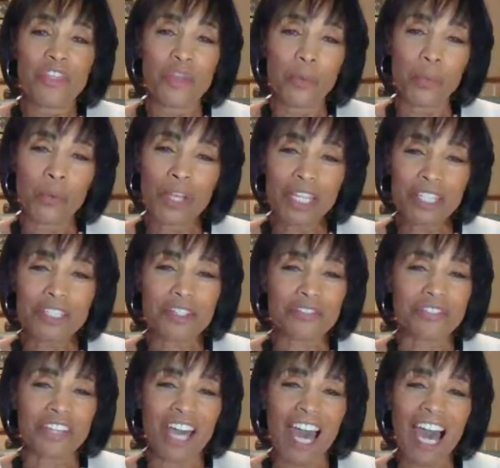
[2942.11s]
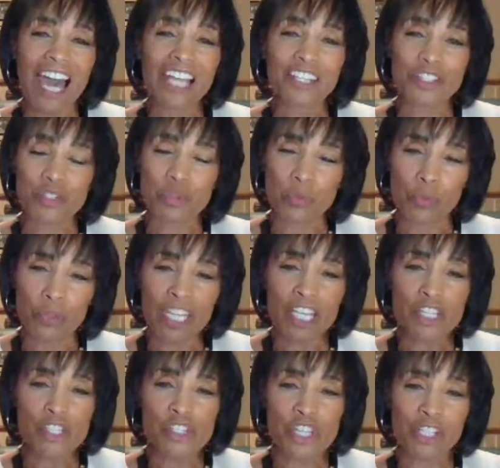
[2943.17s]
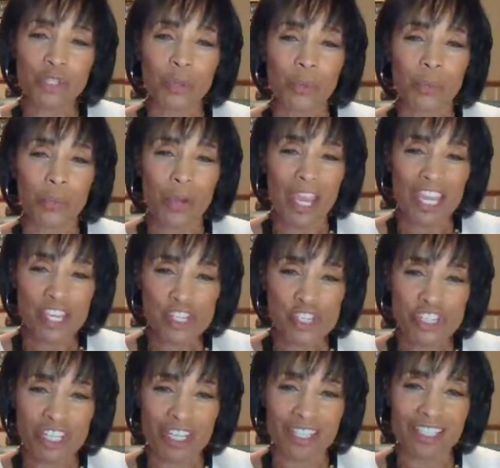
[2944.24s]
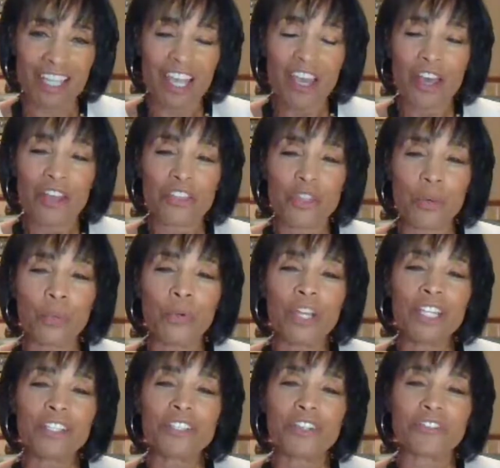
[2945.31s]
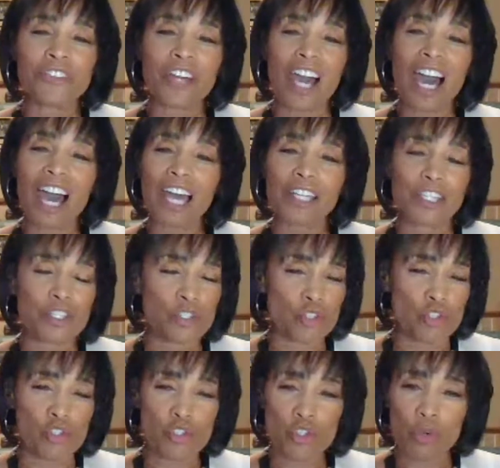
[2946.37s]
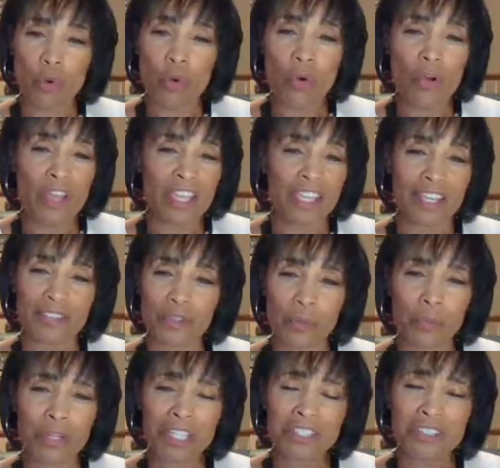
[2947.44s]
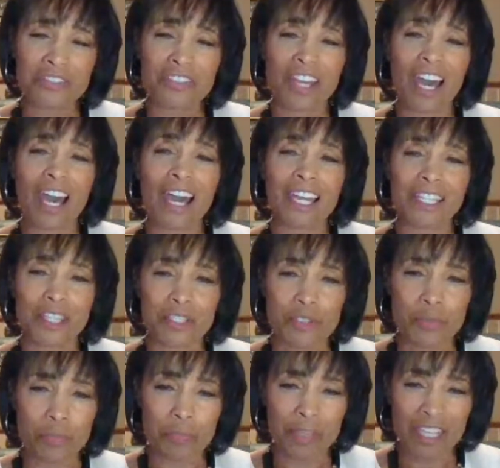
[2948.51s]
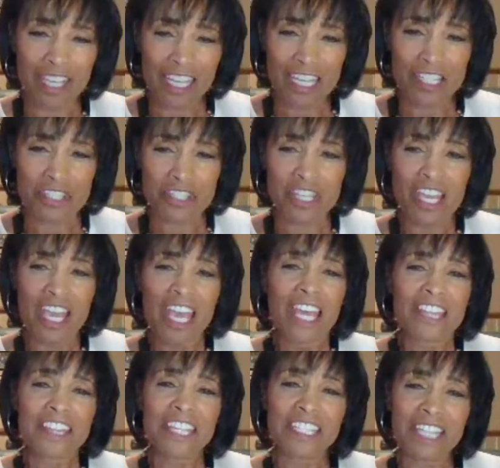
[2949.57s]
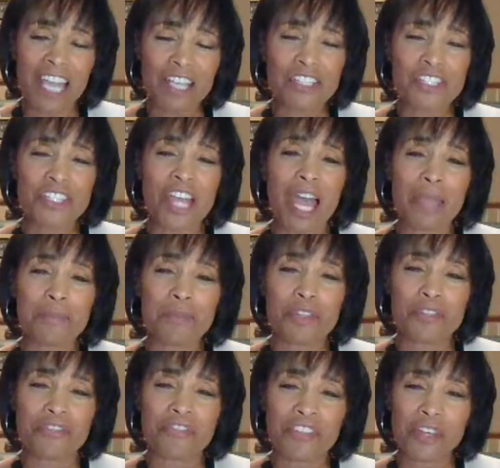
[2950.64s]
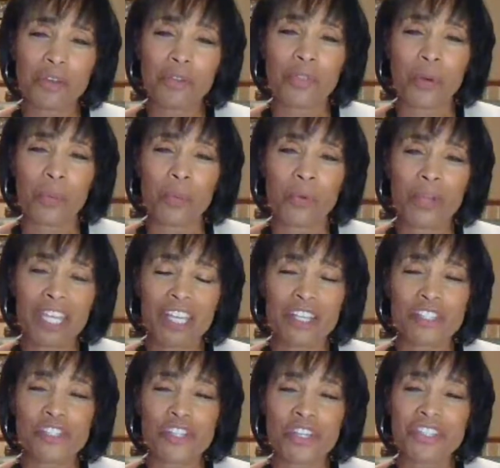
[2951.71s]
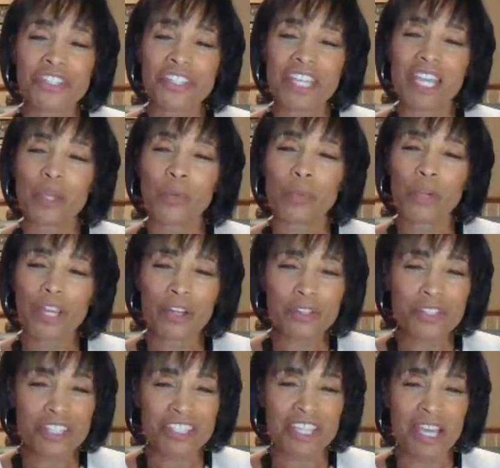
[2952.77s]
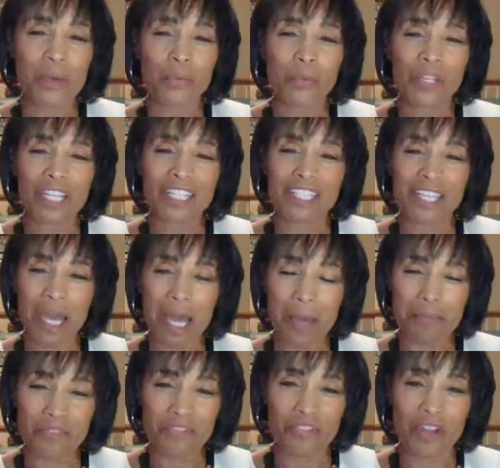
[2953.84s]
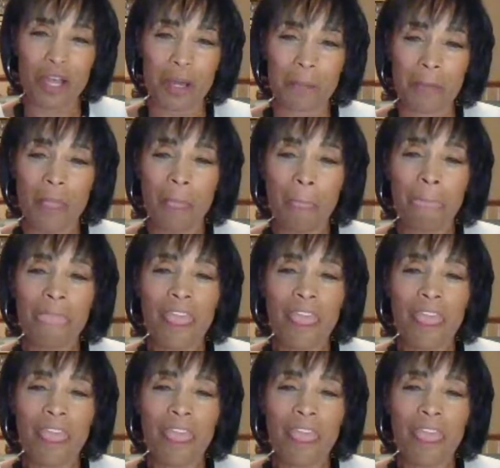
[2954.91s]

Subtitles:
The wind of God is regeneration. The wind of God is joy, and the wind of God is peace. The next time you feel the wind, just think, where does that wind come from?